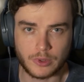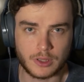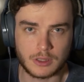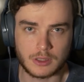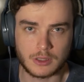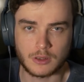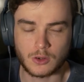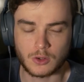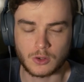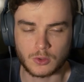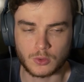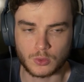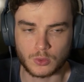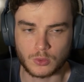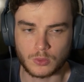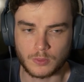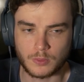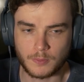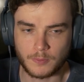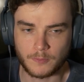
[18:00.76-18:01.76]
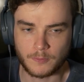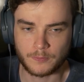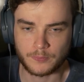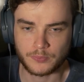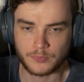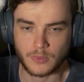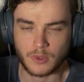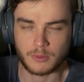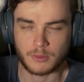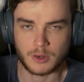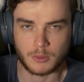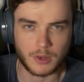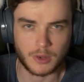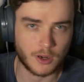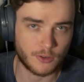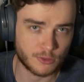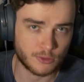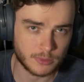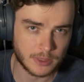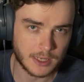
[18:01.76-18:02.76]
where the whole,
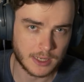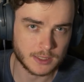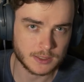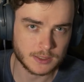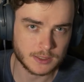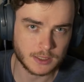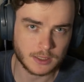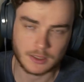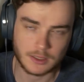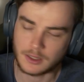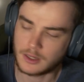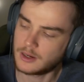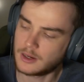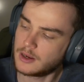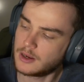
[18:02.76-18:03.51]
apart from Yahtzee,